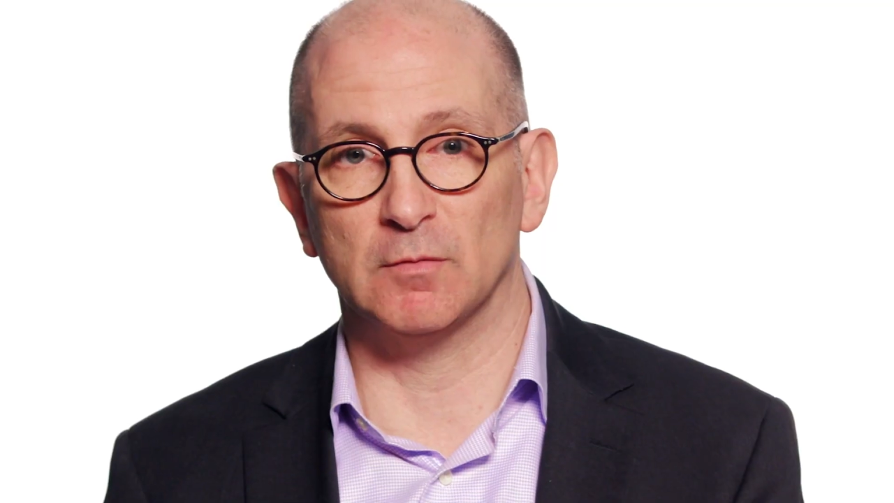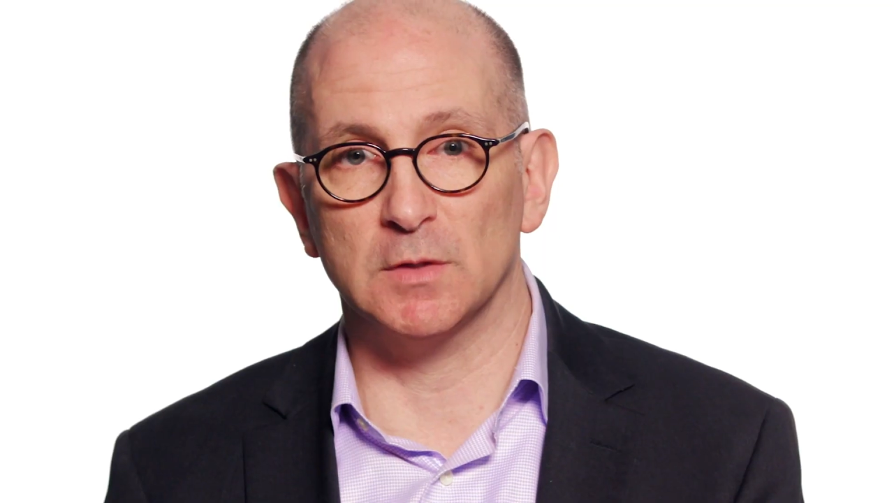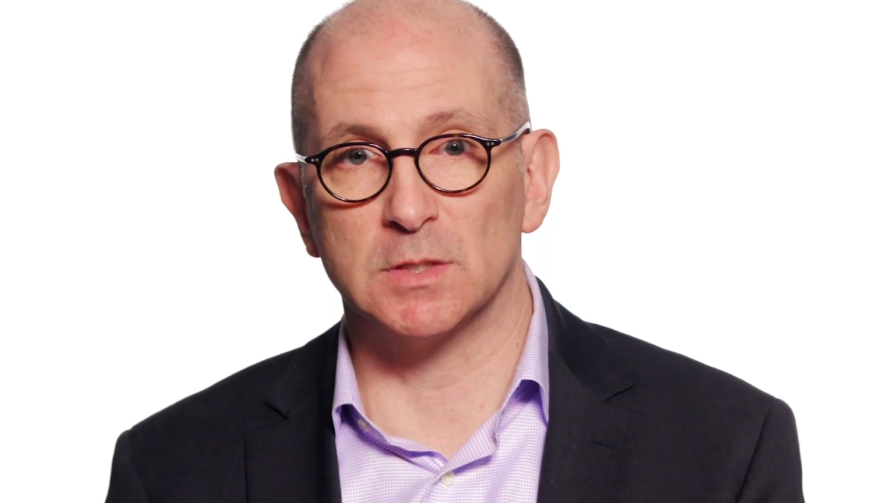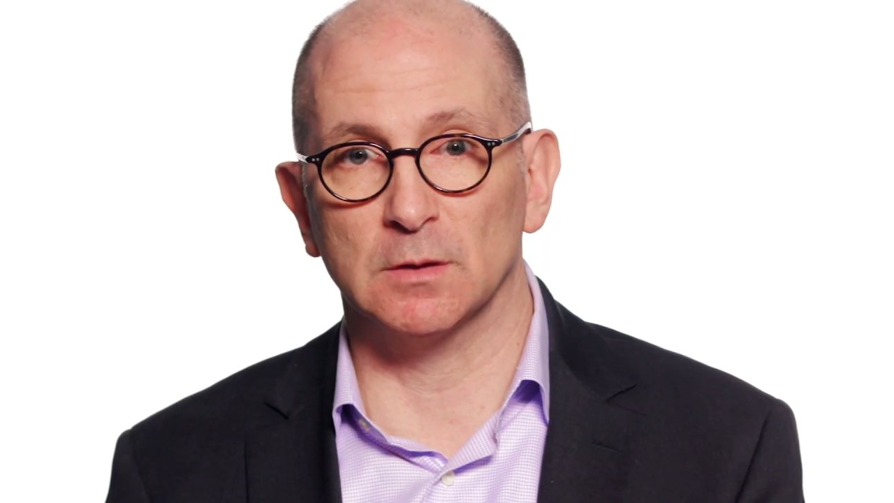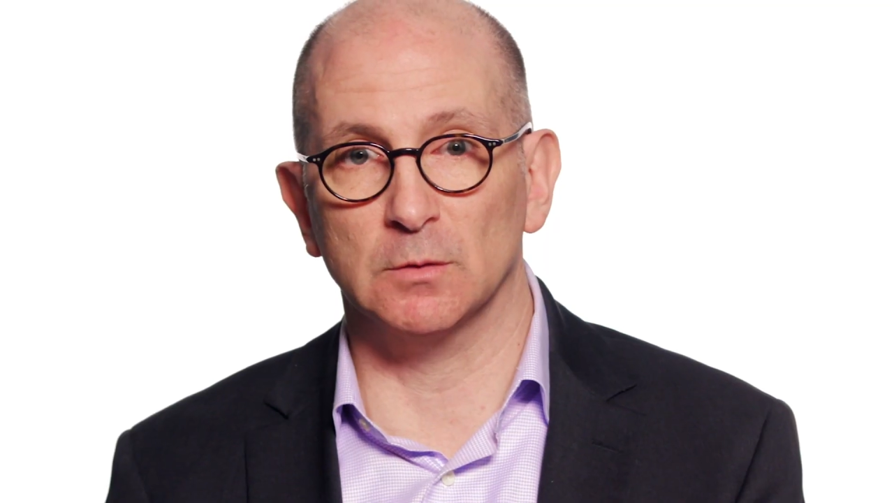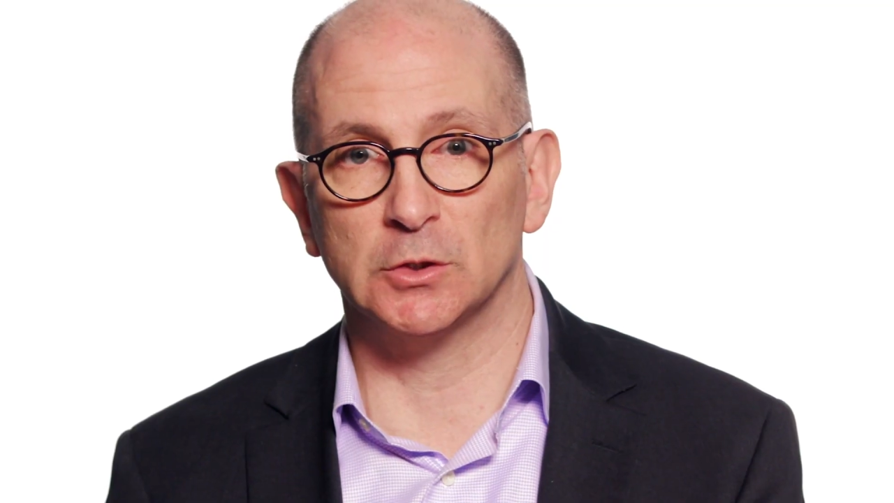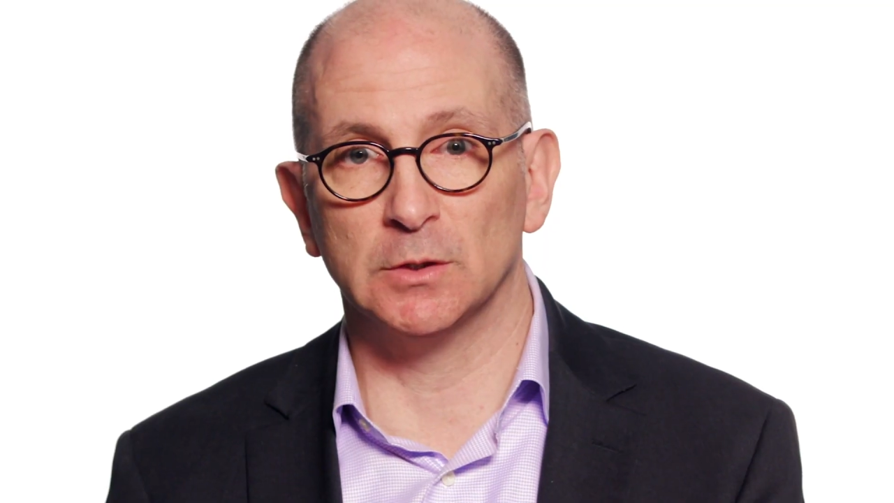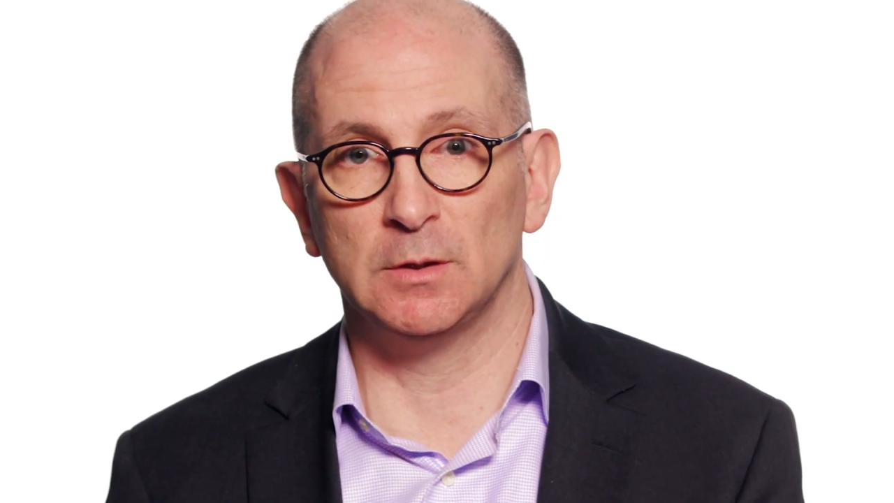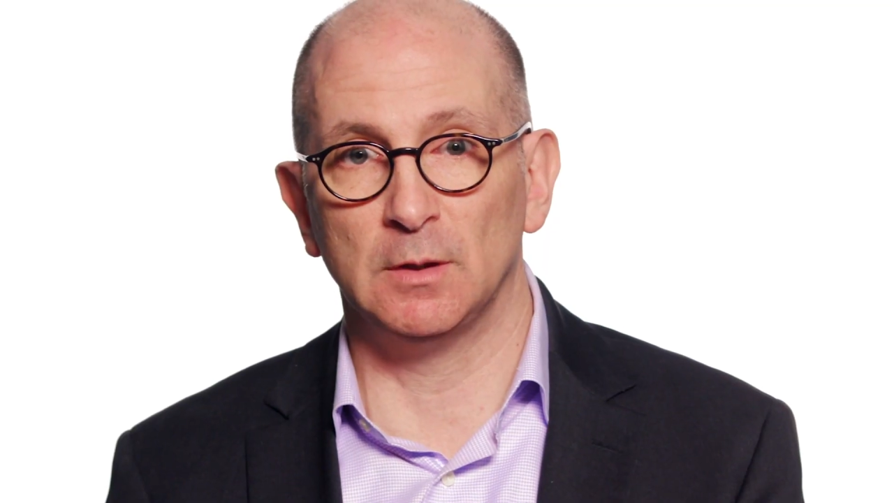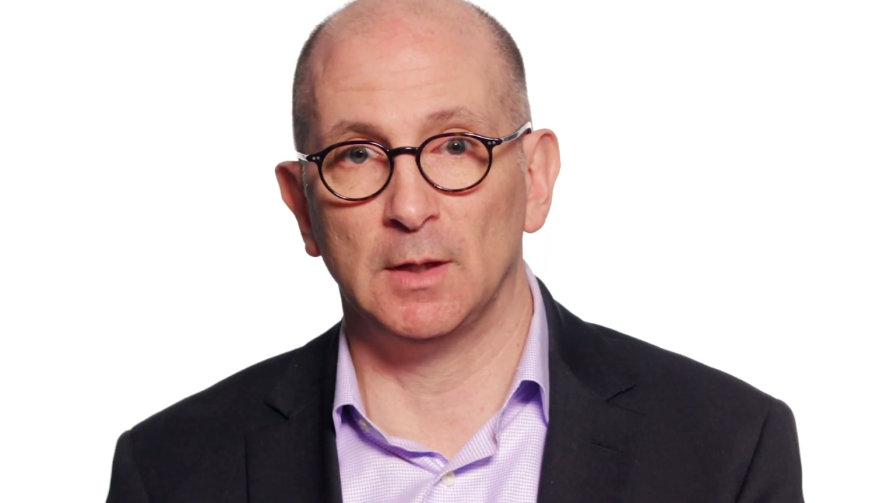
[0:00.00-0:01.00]
of the
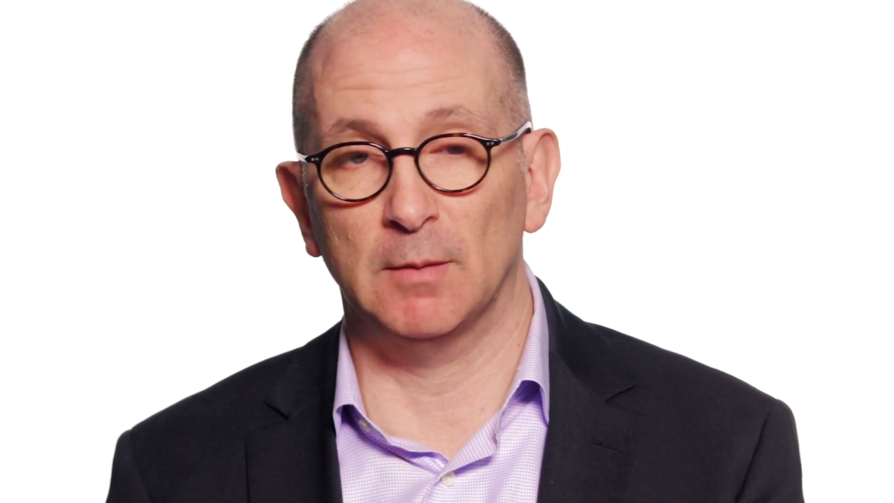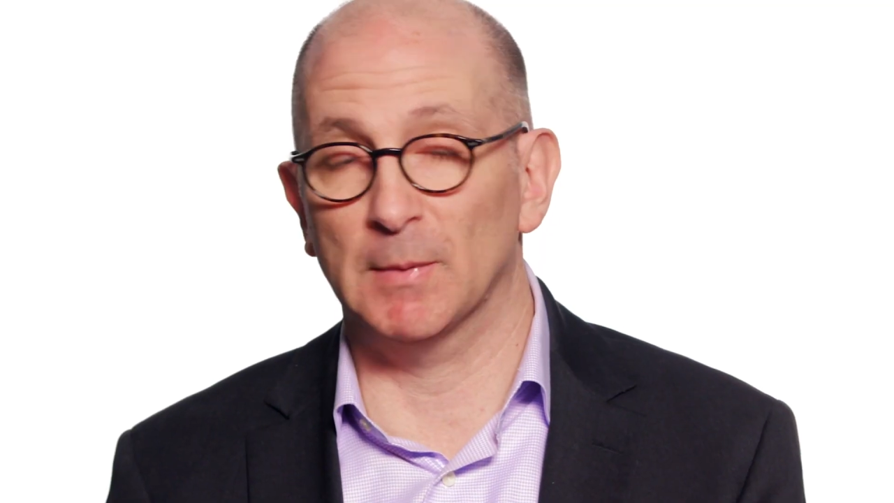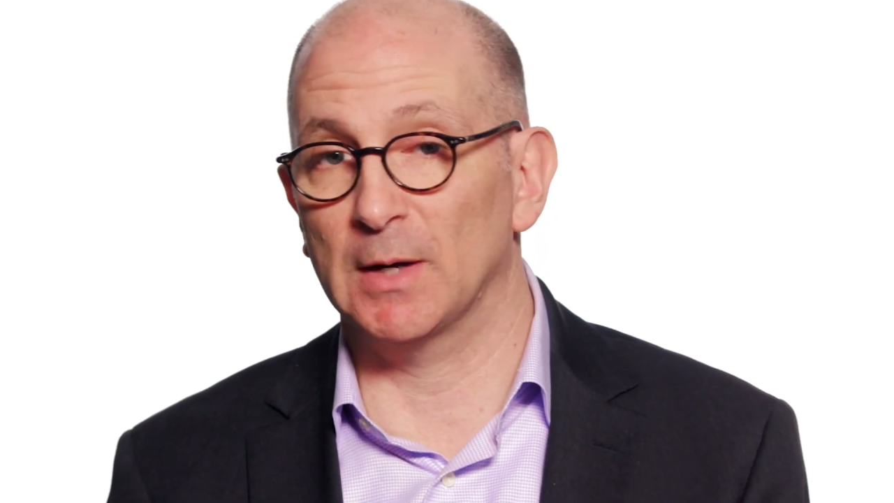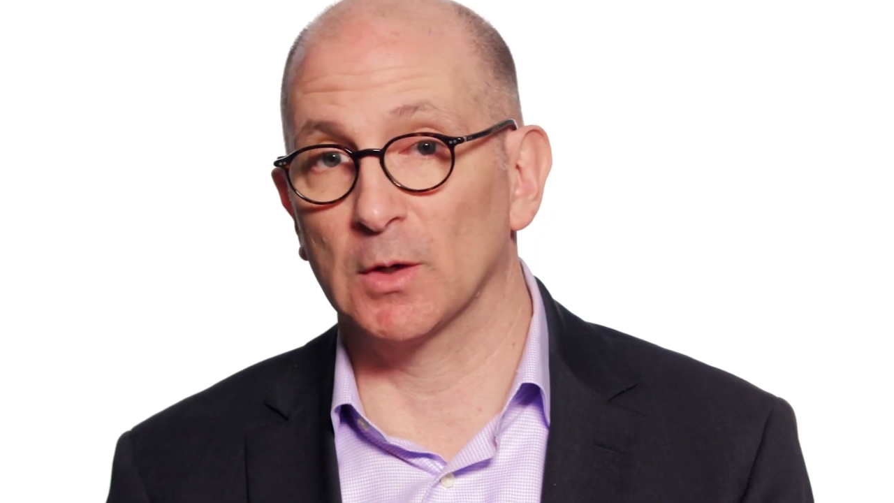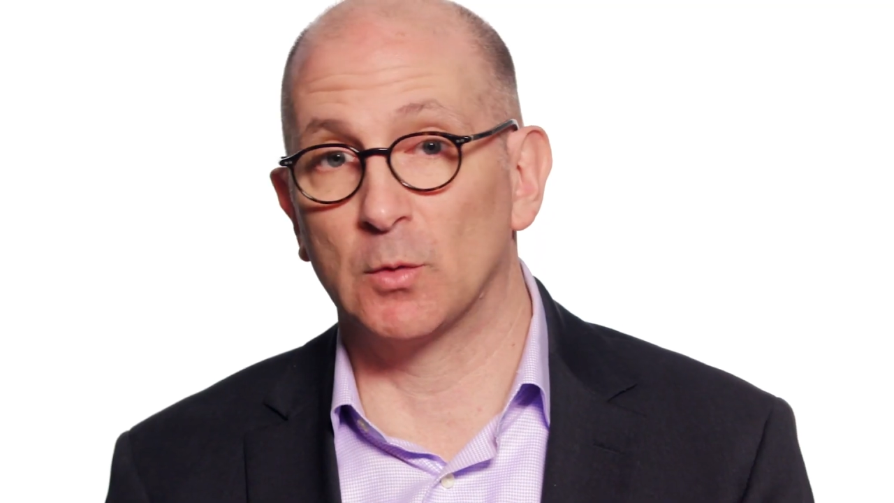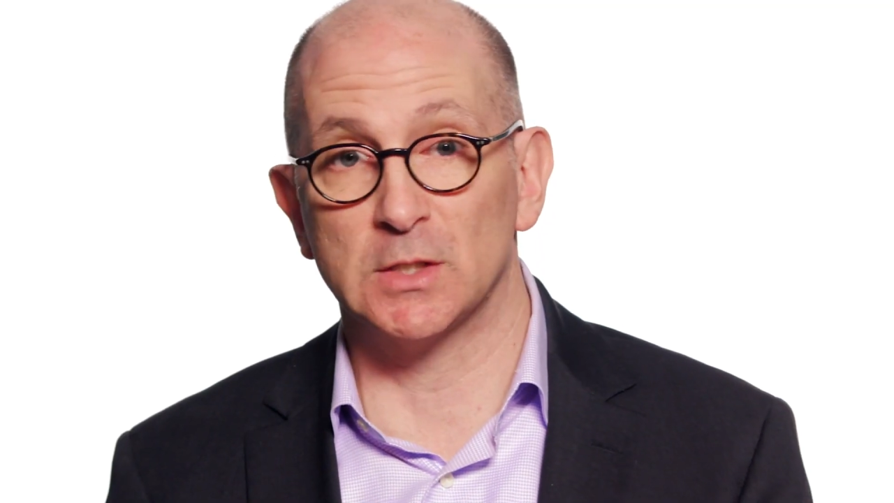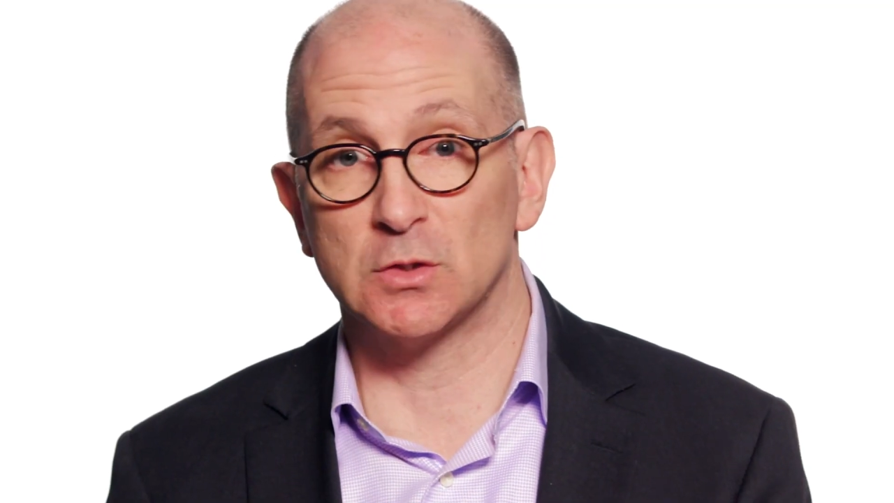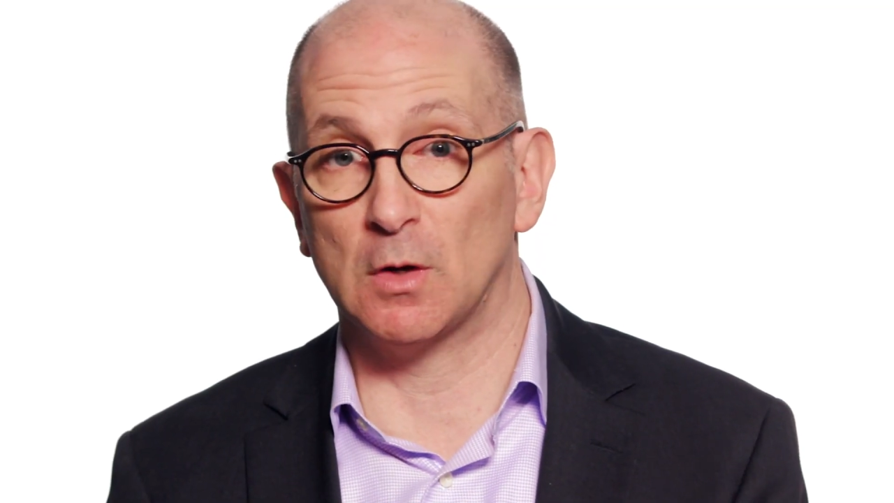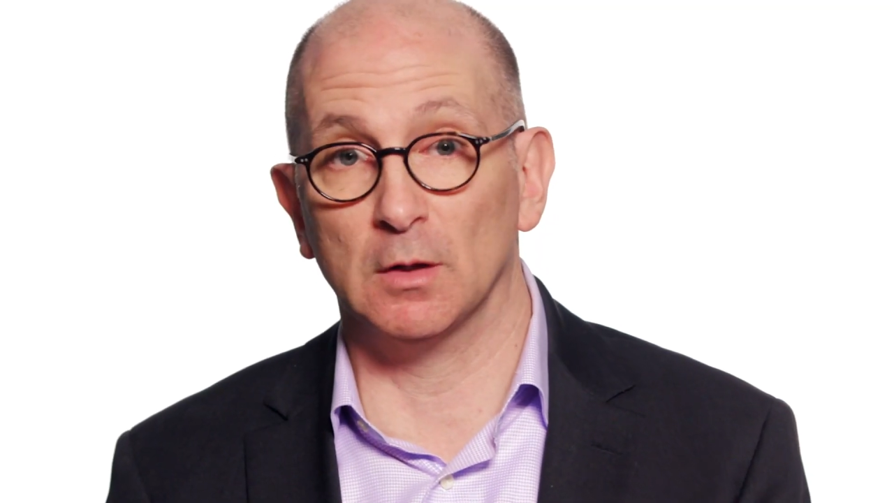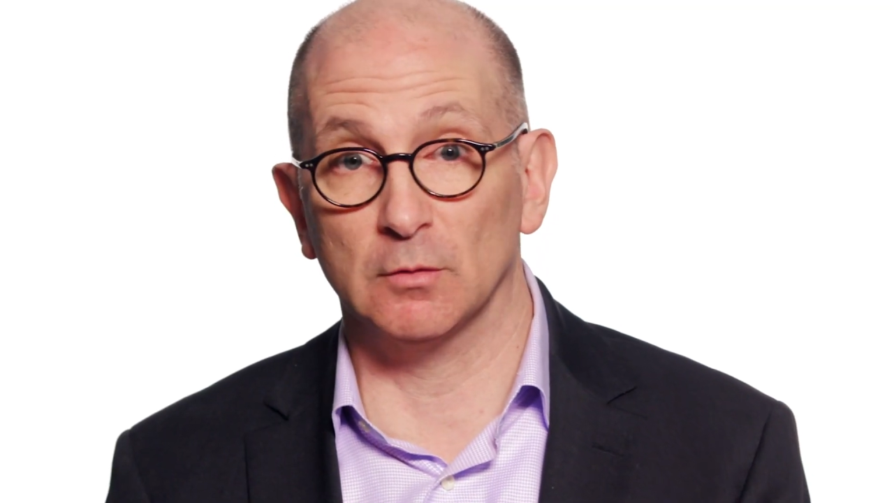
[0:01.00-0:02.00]
solution, and my request to all